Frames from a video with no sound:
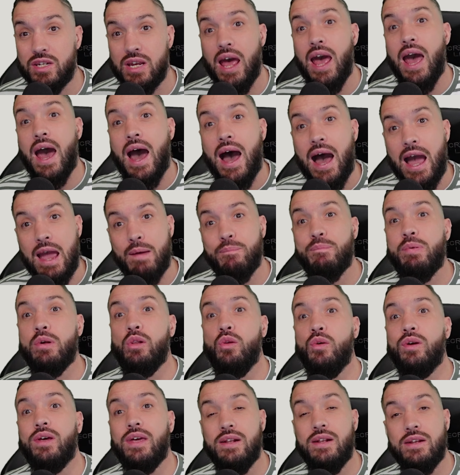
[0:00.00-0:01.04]
I'd be
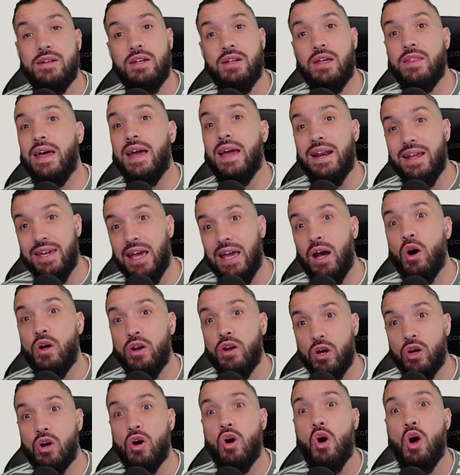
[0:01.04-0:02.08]
looking to then get on a
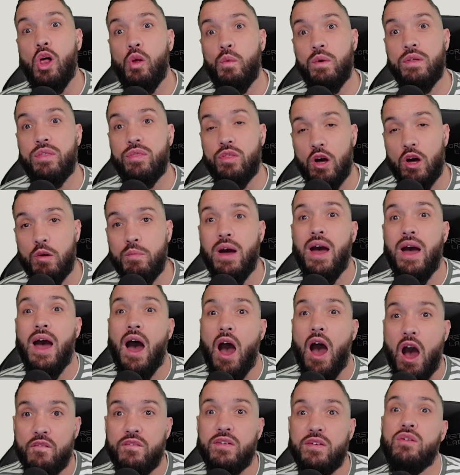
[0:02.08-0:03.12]
call with them
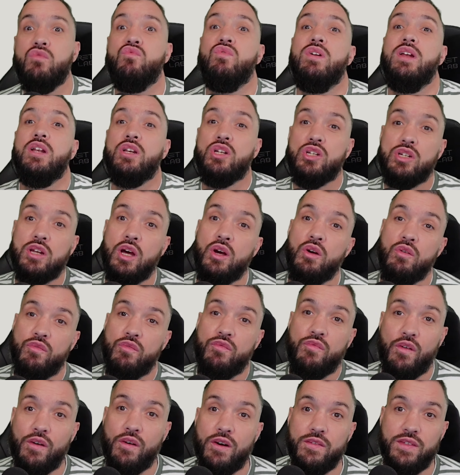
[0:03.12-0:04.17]
having reached out for
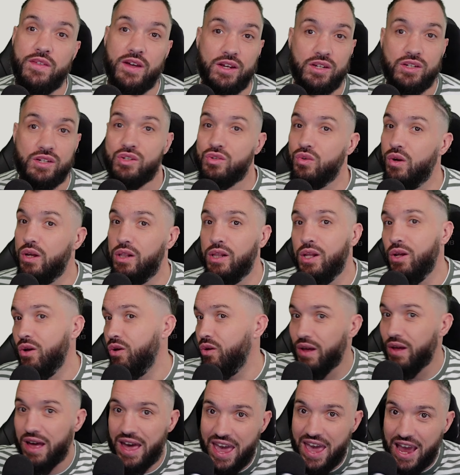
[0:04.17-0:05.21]
this. So a little
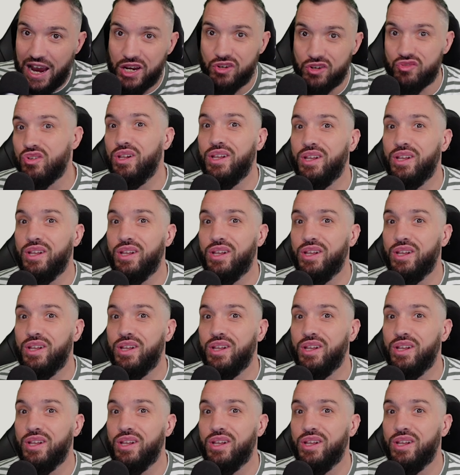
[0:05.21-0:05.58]
extra layer